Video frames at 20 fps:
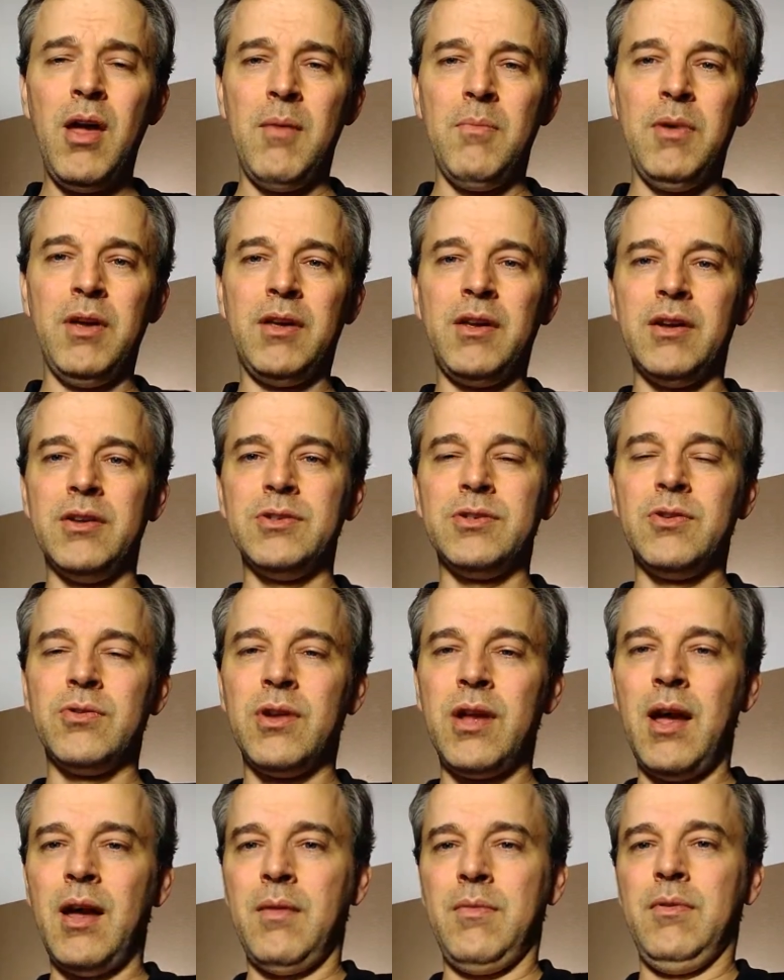because
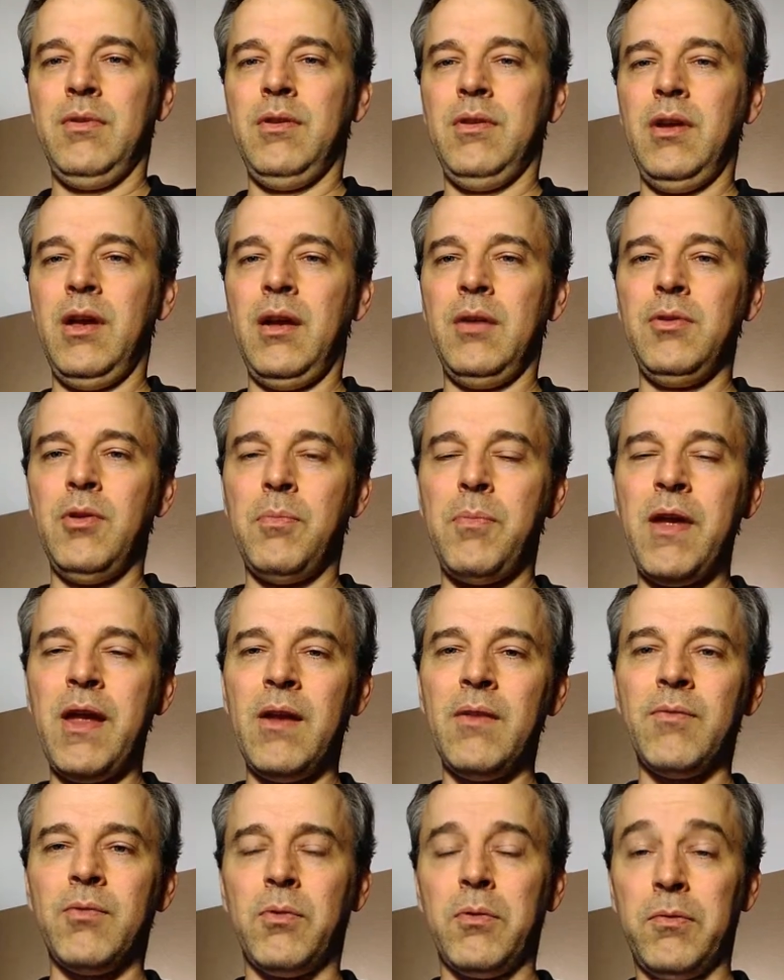you're
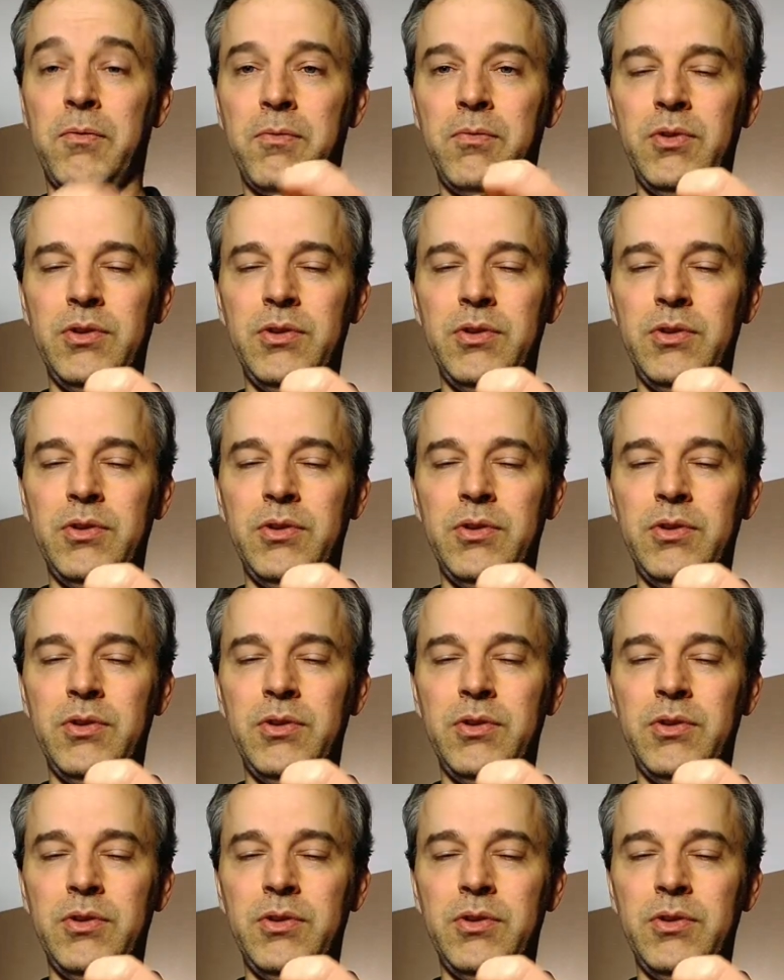paying for